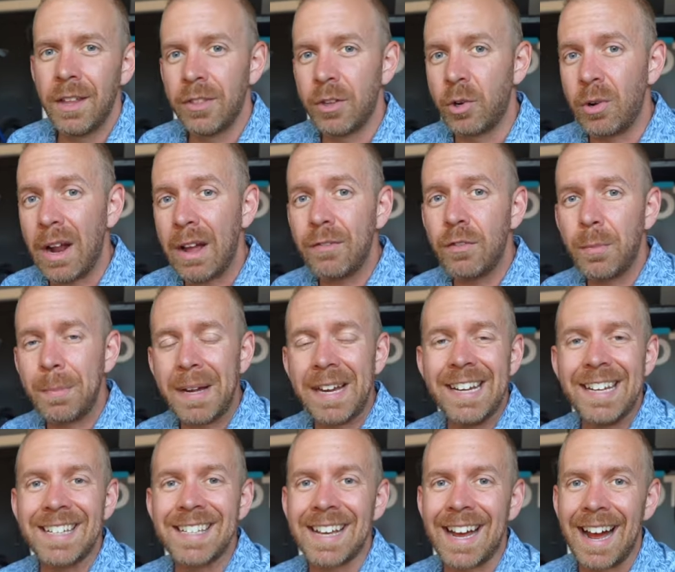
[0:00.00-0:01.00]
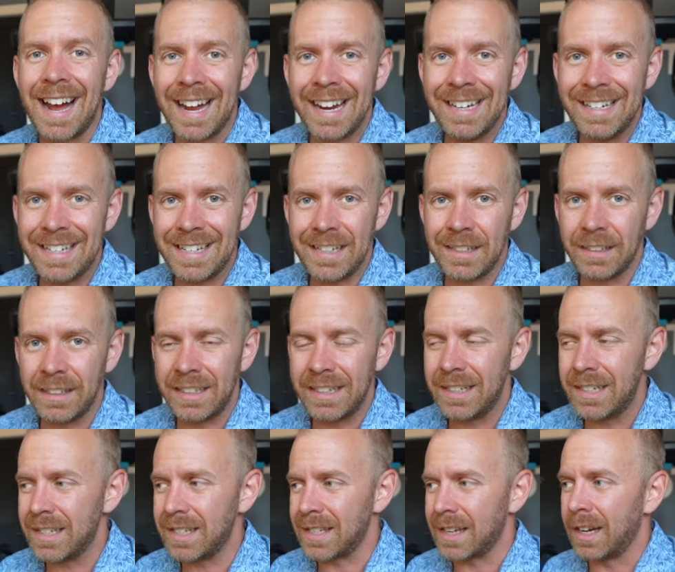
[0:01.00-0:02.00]
The gravel bike is ideally
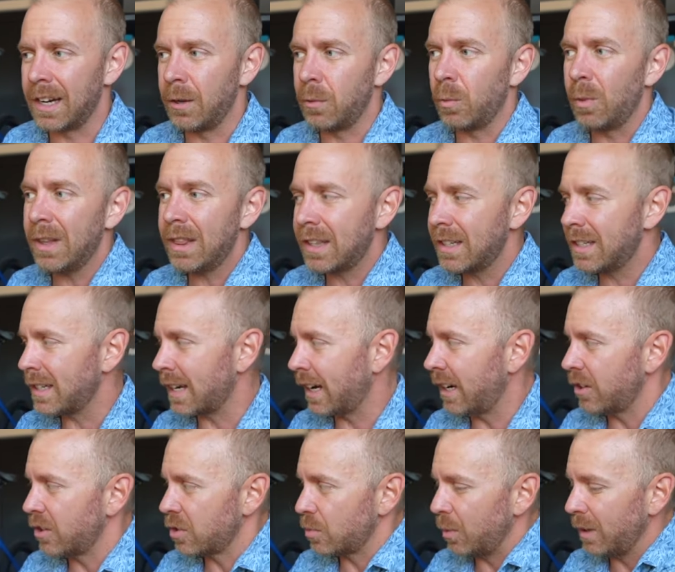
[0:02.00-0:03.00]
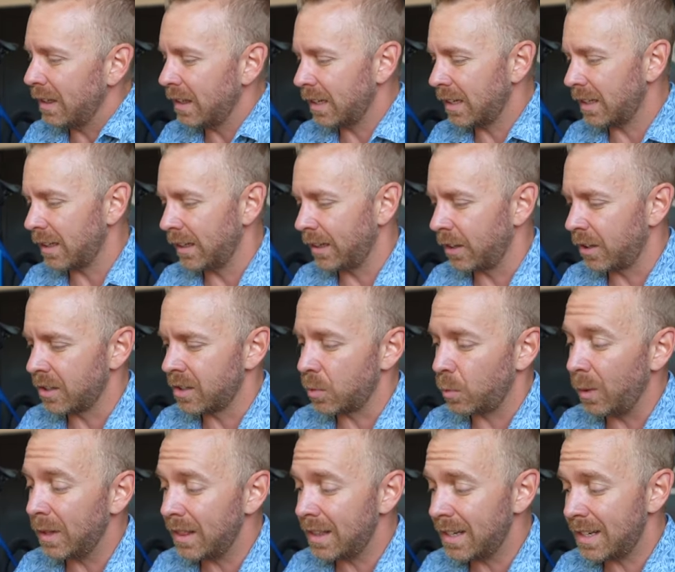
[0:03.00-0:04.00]
designed with the tires, with the clearance,
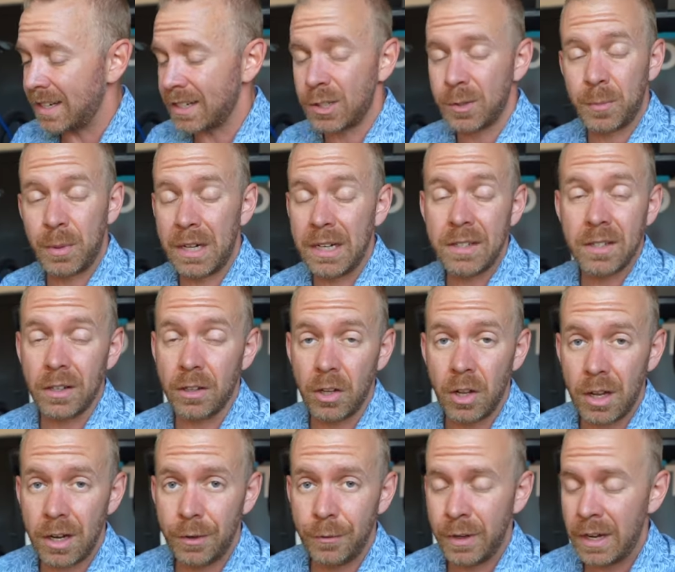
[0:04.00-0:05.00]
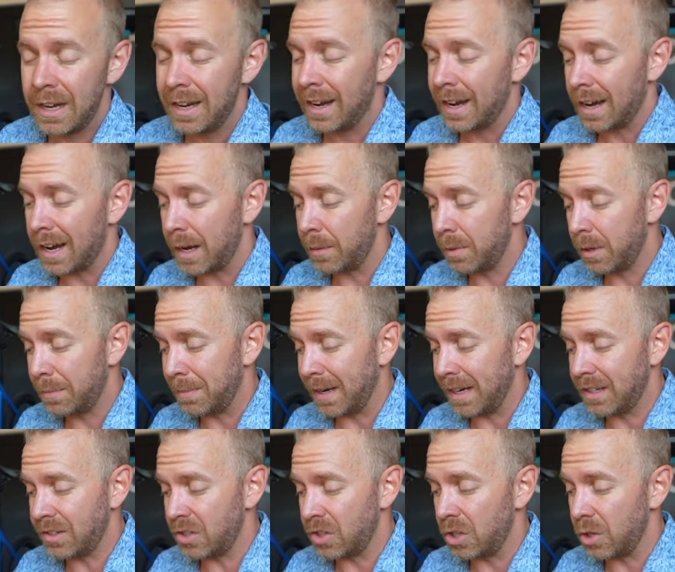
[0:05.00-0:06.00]
with the disc brakes. A lot of hybrid
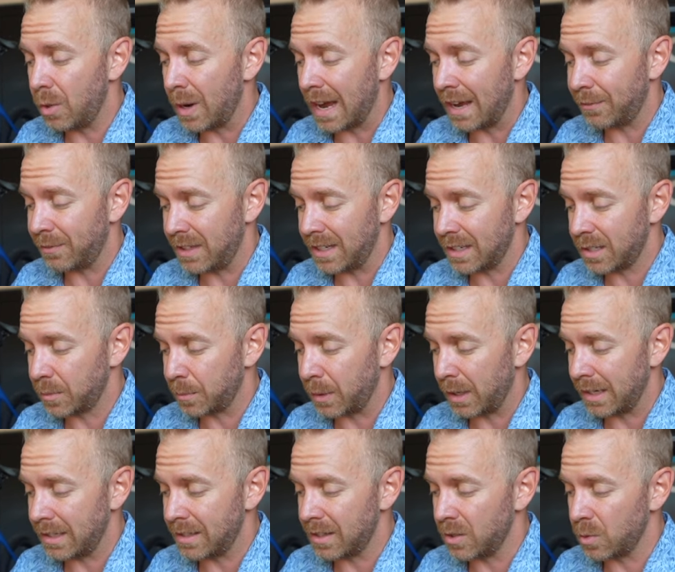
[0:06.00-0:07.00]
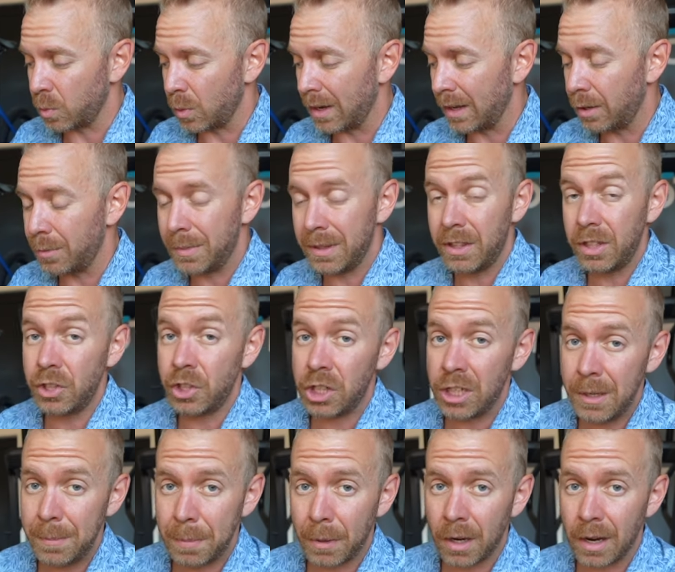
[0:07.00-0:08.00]
bikes do have disc brakes as well, but the
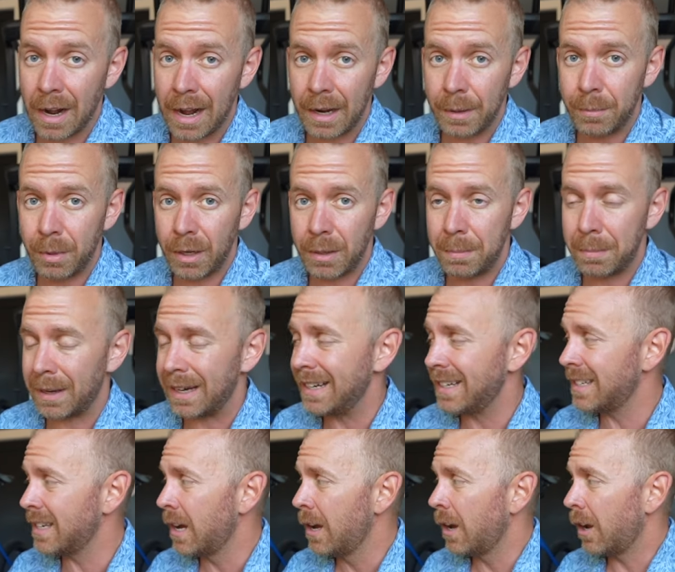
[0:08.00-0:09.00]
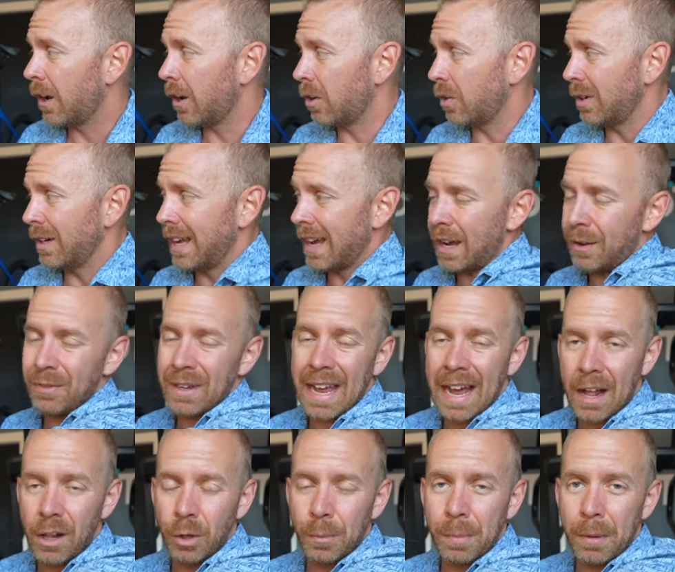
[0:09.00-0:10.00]
cheaper hybrid bikes are going to have
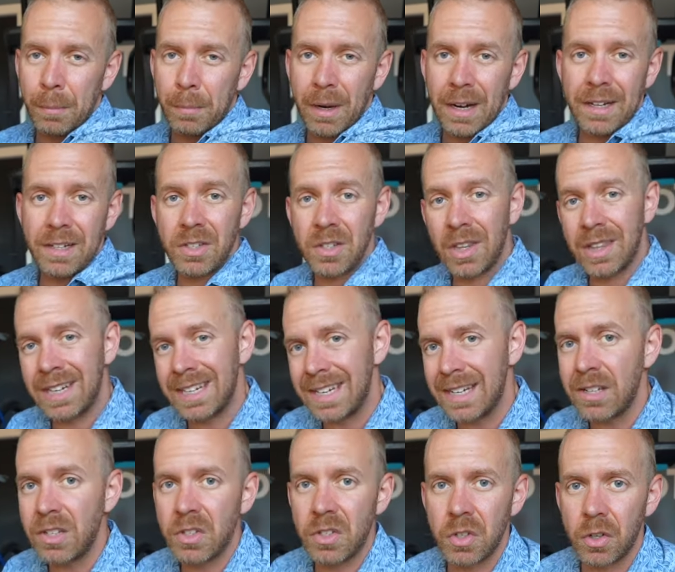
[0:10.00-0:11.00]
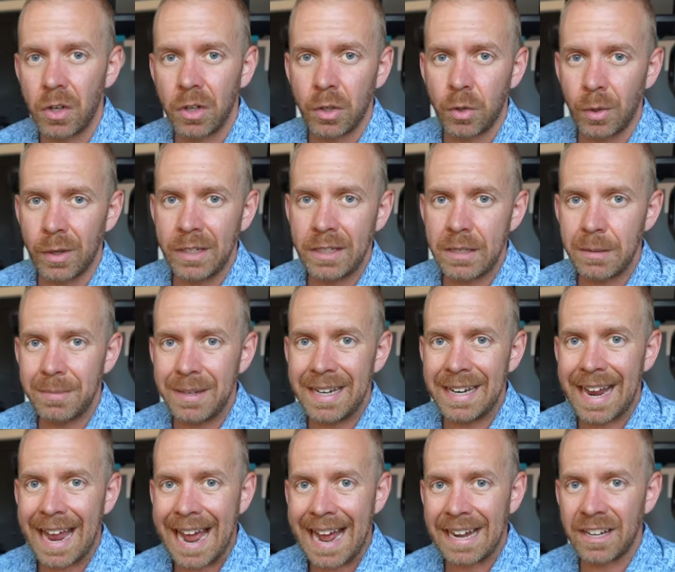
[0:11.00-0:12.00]
caliper brakes, so the discs aren't going to
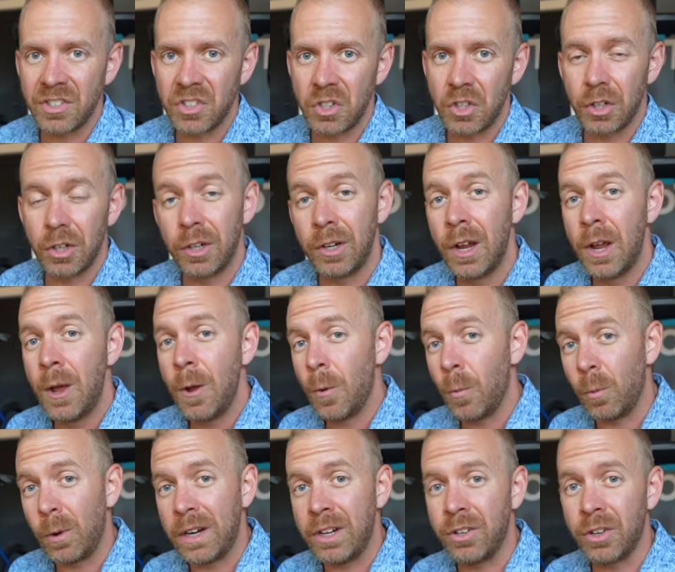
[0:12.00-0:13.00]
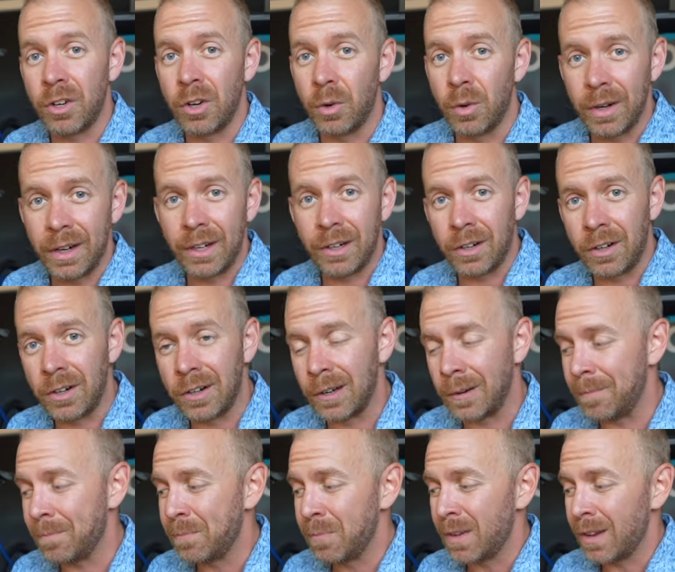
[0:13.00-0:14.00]
be as good when you're going
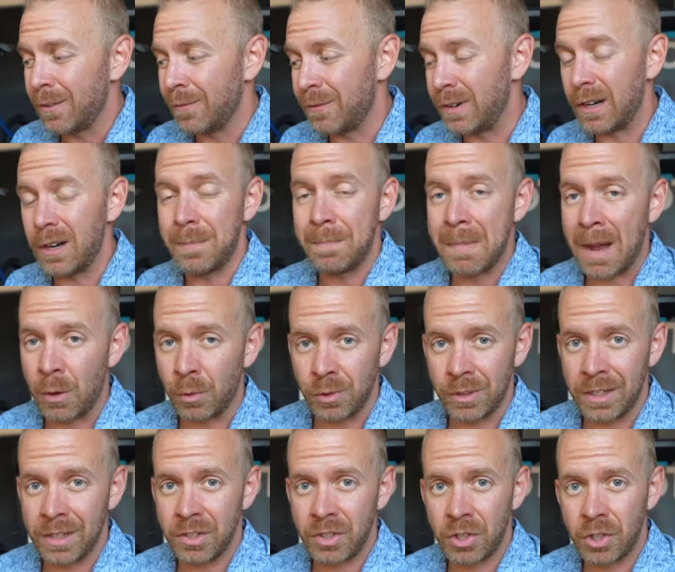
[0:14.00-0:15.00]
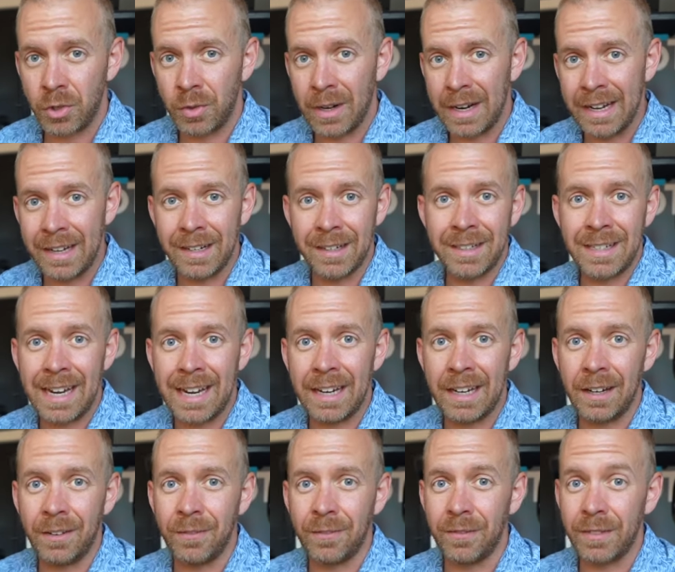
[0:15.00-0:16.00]
on very mountainous terrain and
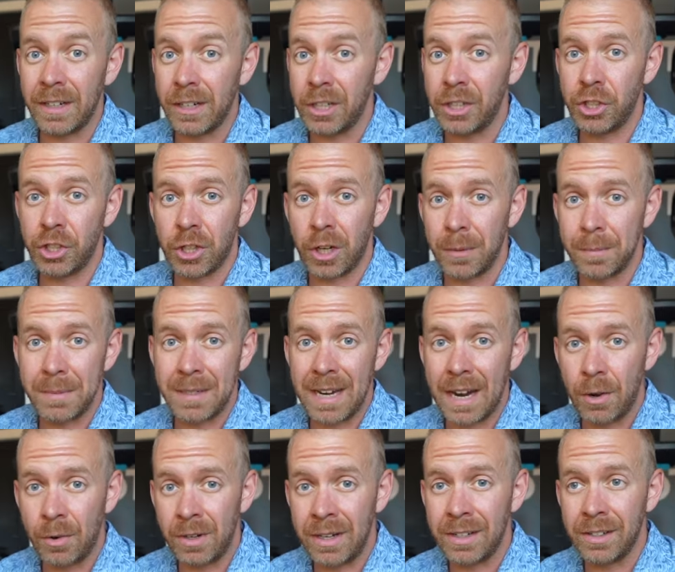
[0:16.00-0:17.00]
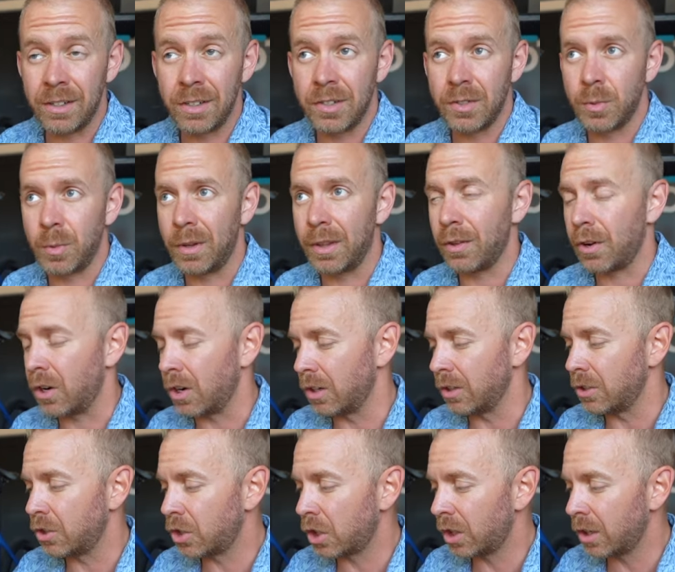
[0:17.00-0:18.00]
taking very sharp downhills with
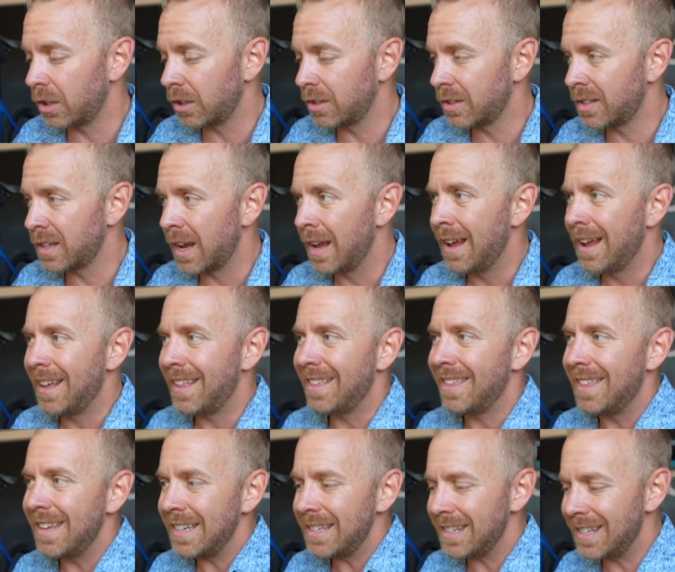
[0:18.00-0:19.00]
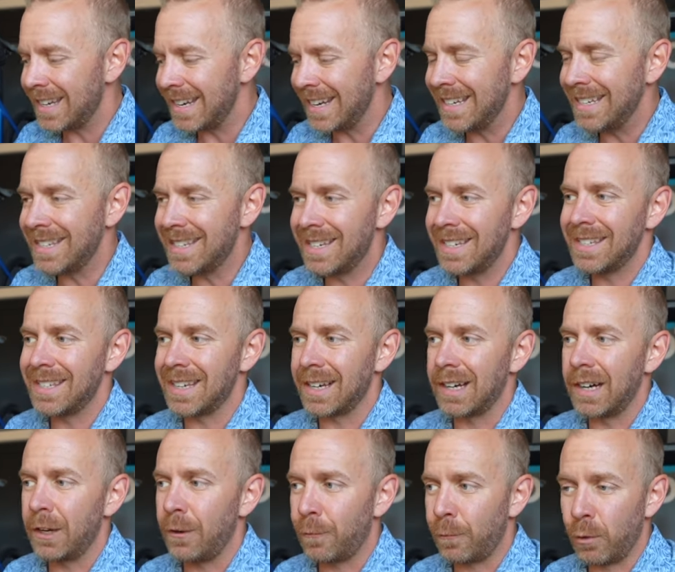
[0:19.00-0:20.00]
hard turns. This is
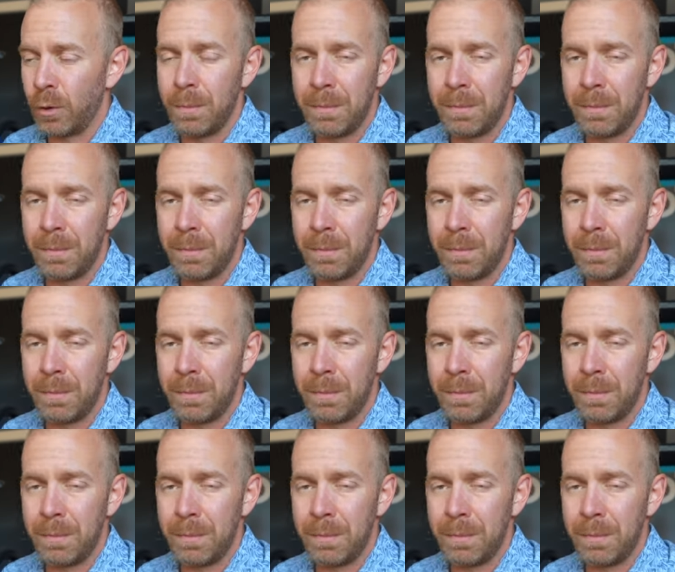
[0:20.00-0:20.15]
designed for